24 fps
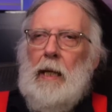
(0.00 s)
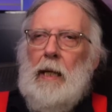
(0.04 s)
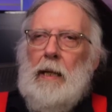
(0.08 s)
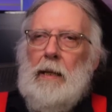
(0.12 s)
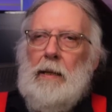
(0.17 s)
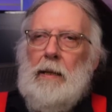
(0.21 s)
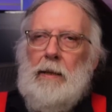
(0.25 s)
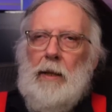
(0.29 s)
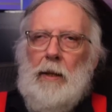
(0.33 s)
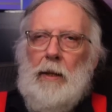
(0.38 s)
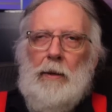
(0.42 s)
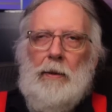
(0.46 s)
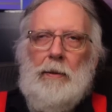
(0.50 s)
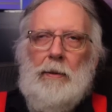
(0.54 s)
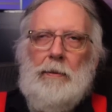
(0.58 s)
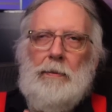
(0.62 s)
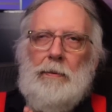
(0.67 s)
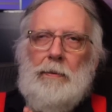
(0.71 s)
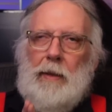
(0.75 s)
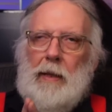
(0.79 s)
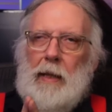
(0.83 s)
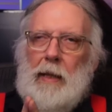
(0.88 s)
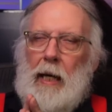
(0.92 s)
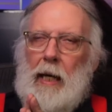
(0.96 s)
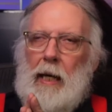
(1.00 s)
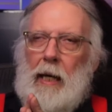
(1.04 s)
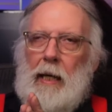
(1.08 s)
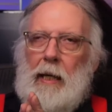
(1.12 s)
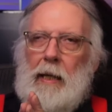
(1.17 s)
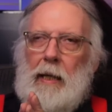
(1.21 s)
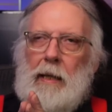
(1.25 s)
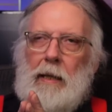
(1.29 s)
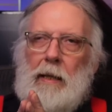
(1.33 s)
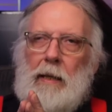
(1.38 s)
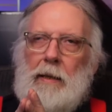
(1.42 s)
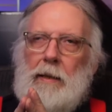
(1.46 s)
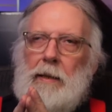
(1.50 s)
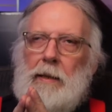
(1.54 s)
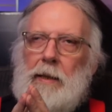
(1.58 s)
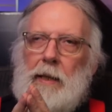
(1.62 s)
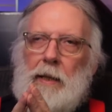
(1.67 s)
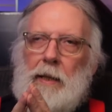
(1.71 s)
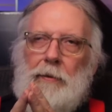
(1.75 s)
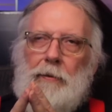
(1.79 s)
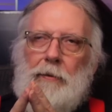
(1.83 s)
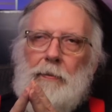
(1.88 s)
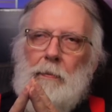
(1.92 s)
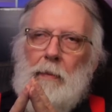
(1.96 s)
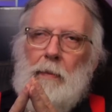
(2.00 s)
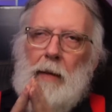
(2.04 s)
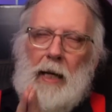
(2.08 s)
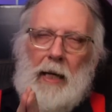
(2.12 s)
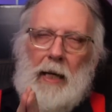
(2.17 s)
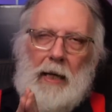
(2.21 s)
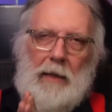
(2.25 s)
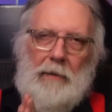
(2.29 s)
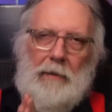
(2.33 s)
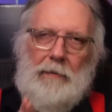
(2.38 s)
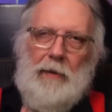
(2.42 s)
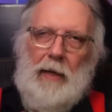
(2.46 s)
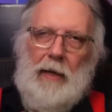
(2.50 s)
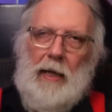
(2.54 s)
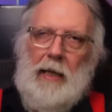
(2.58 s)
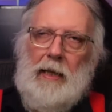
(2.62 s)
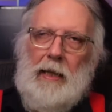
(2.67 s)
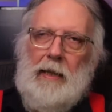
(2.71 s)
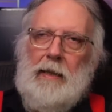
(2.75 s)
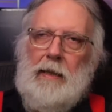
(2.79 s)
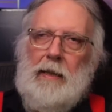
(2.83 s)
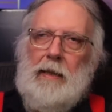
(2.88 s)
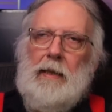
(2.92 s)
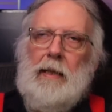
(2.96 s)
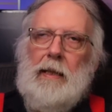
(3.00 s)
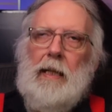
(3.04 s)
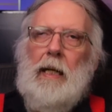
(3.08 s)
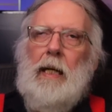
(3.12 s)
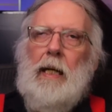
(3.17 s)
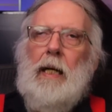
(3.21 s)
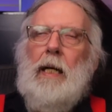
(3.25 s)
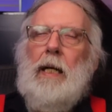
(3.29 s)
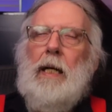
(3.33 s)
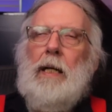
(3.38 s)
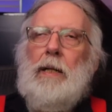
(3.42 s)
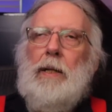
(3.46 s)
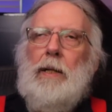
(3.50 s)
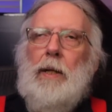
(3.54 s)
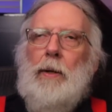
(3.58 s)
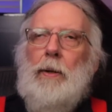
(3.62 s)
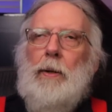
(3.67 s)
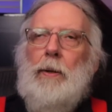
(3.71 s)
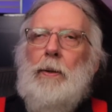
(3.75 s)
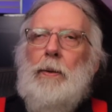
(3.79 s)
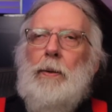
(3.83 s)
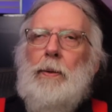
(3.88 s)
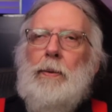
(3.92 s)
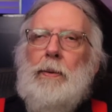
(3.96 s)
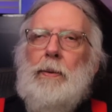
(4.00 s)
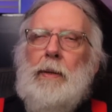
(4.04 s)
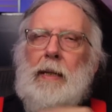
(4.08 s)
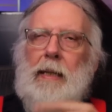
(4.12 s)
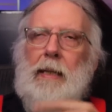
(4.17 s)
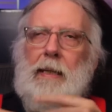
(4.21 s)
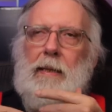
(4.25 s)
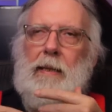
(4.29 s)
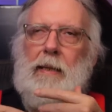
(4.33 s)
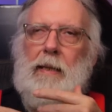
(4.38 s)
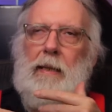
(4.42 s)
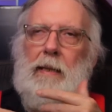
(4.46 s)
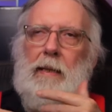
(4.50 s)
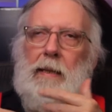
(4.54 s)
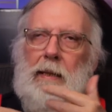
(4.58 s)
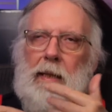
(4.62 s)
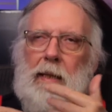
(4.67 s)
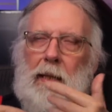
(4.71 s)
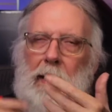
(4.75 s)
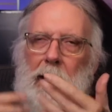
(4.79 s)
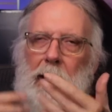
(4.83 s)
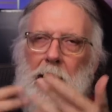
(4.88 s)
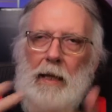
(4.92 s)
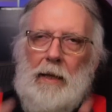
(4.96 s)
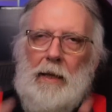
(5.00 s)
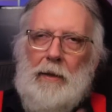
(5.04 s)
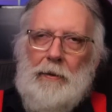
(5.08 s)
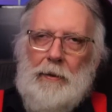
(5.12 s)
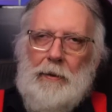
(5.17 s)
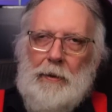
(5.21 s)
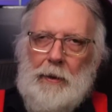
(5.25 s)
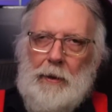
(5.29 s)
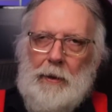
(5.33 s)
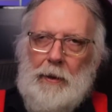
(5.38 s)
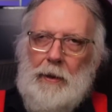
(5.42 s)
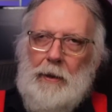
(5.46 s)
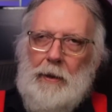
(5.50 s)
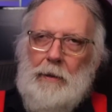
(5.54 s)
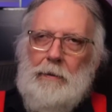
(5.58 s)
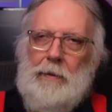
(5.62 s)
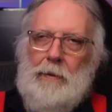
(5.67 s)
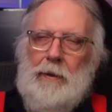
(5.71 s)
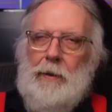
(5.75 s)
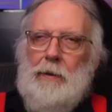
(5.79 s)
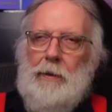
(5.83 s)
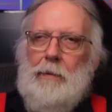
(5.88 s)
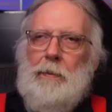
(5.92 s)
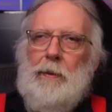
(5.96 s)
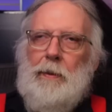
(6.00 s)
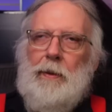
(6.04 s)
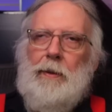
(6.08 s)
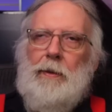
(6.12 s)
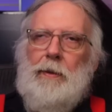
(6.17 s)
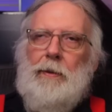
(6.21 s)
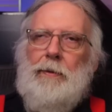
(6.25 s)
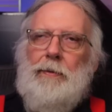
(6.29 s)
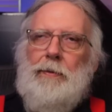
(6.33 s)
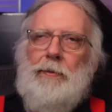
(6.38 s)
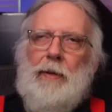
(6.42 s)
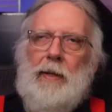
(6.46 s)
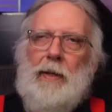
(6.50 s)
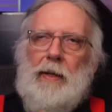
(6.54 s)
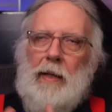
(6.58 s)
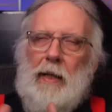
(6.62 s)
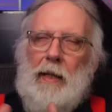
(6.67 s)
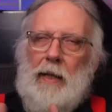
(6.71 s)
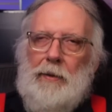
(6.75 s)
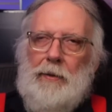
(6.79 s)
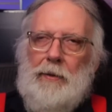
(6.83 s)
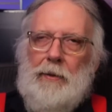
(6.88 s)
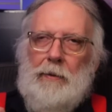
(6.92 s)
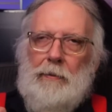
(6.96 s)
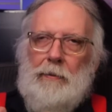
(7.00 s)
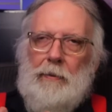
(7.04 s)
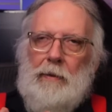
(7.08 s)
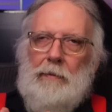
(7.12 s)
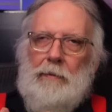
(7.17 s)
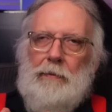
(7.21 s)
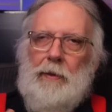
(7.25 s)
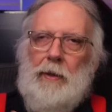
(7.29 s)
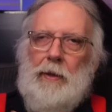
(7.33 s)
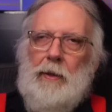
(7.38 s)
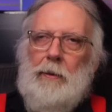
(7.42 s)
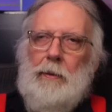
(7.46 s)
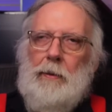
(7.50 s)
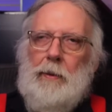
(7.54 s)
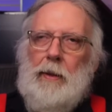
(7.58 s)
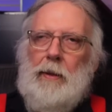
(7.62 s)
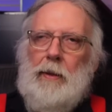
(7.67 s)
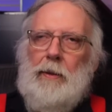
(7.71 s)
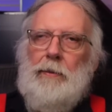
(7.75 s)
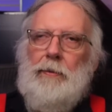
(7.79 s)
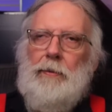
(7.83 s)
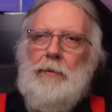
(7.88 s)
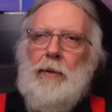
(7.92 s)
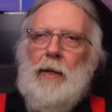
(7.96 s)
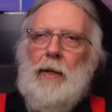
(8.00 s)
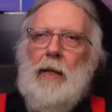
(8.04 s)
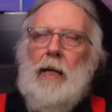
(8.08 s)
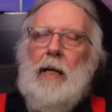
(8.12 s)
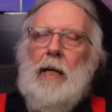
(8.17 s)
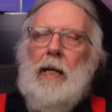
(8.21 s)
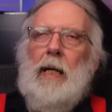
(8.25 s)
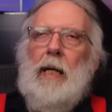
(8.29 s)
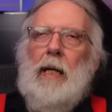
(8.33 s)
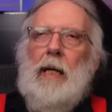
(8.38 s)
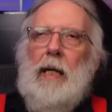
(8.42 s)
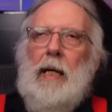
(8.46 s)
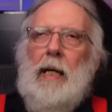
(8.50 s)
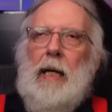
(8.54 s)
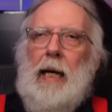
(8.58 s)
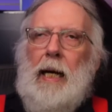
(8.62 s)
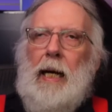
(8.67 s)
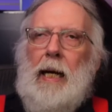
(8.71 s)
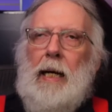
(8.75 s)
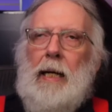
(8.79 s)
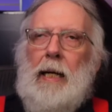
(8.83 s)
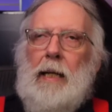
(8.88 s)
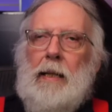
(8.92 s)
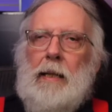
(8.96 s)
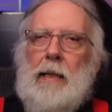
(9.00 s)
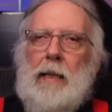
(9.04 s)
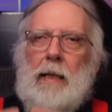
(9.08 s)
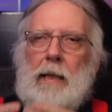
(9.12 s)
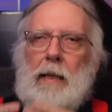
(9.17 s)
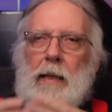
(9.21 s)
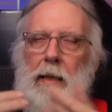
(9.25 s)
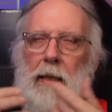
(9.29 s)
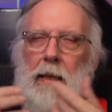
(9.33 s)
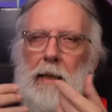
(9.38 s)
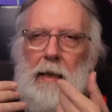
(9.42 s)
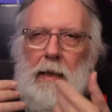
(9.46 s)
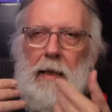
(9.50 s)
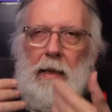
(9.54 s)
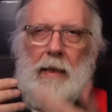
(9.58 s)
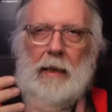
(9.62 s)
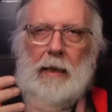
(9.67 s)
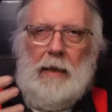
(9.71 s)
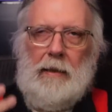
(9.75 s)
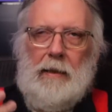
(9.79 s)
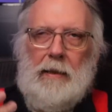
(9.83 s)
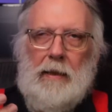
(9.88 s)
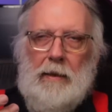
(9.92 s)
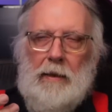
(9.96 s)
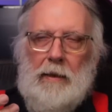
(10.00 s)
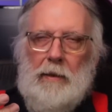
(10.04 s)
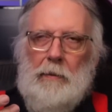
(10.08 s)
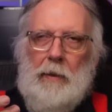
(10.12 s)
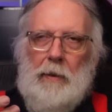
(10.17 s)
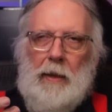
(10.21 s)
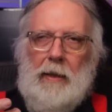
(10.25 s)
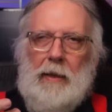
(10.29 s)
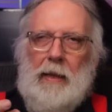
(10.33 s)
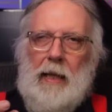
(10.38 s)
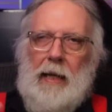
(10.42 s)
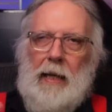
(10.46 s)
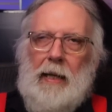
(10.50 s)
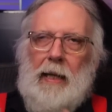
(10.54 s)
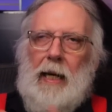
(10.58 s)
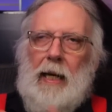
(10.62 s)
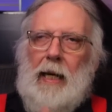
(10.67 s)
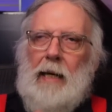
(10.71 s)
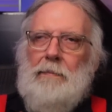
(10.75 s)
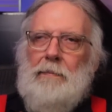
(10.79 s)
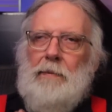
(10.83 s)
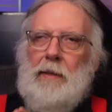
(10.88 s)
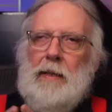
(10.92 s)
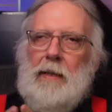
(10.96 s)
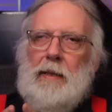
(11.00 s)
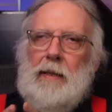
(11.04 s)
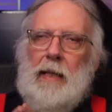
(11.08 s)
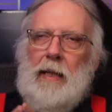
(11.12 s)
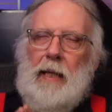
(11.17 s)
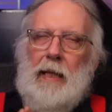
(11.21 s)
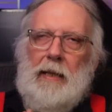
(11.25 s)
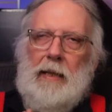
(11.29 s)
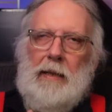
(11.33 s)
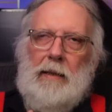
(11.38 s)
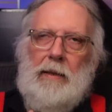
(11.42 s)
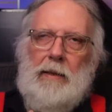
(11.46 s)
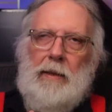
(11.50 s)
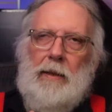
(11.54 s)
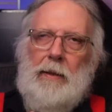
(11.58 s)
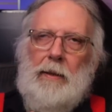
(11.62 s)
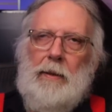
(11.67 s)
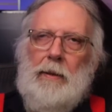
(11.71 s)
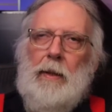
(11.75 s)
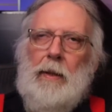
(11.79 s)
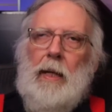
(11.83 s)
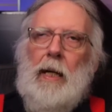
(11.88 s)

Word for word: Don't rely on just my advice. Go listen to other YouTubers and other reviewers and listen to what they have to say too.